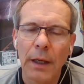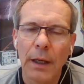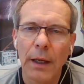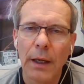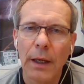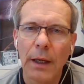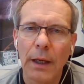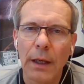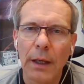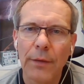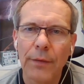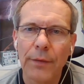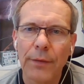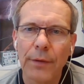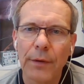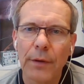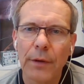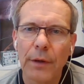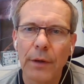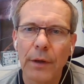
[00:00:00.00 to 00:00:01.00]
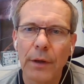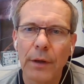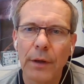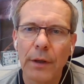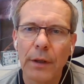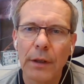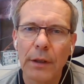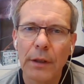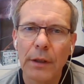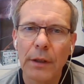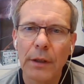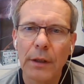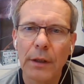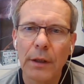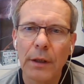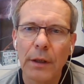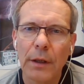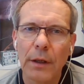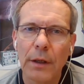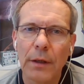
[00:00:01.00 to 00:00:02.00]
and
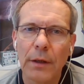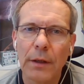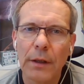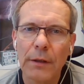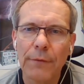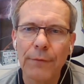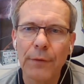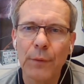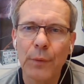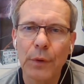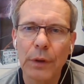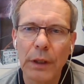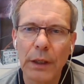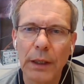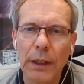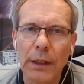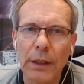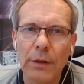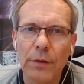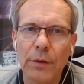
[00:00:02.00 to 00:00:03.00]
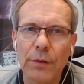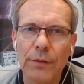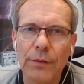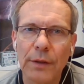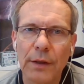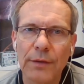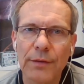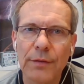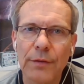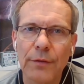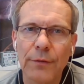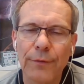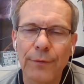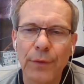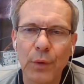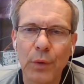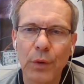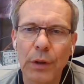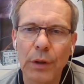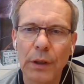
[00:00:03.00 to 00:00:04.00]
uh, if you would like to test the
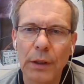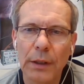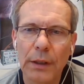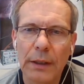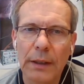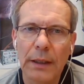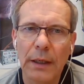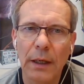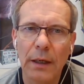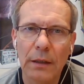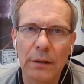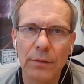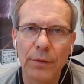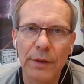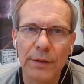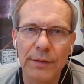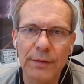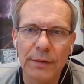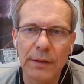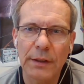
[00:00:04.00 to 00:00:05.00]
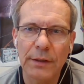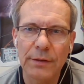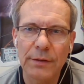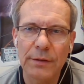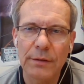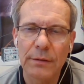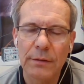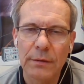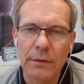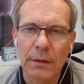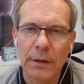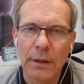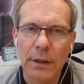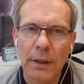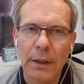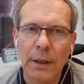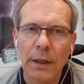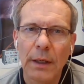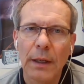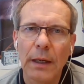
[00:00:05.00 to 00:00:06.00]
full characteristics,
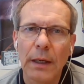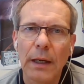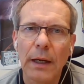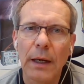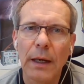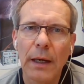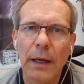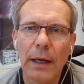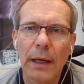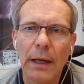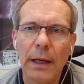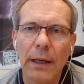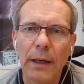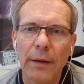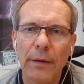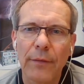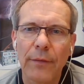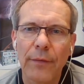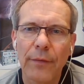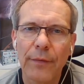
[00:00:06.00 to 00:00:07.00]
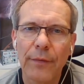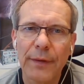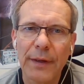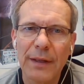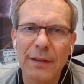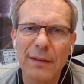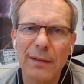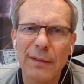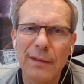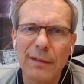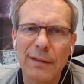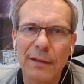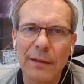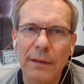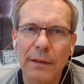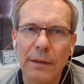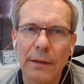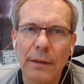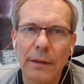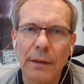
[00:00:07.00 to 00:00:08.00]
uh, that
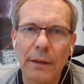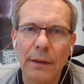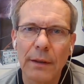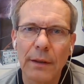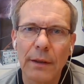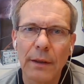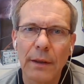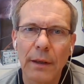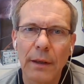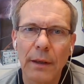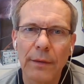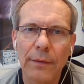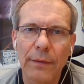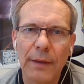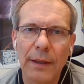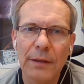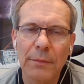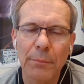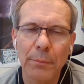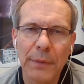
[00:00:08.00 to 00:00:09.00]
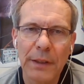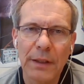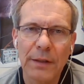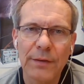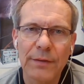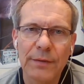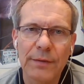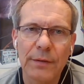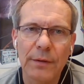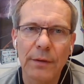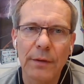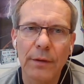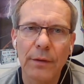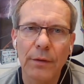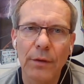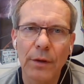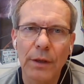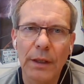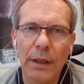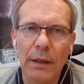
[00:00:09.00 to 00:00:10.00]
uh, and that means
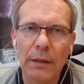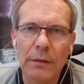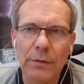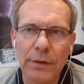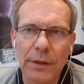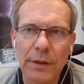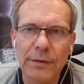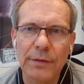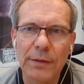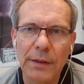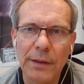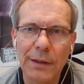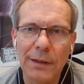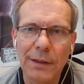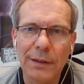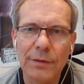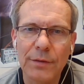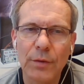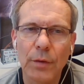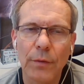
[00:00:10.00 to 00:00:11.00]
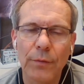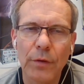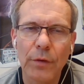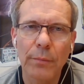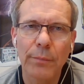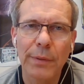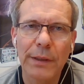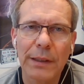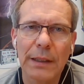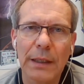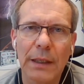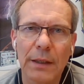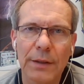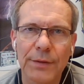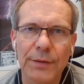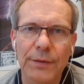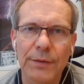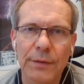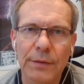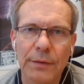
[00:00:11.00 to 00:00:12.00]
the characteristics of the
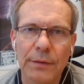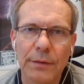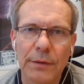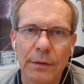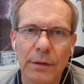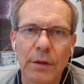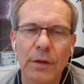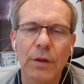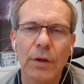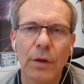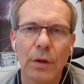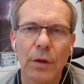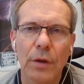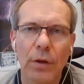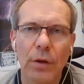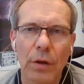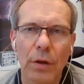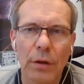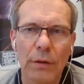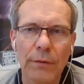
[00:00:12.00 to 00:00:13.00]
bias curve.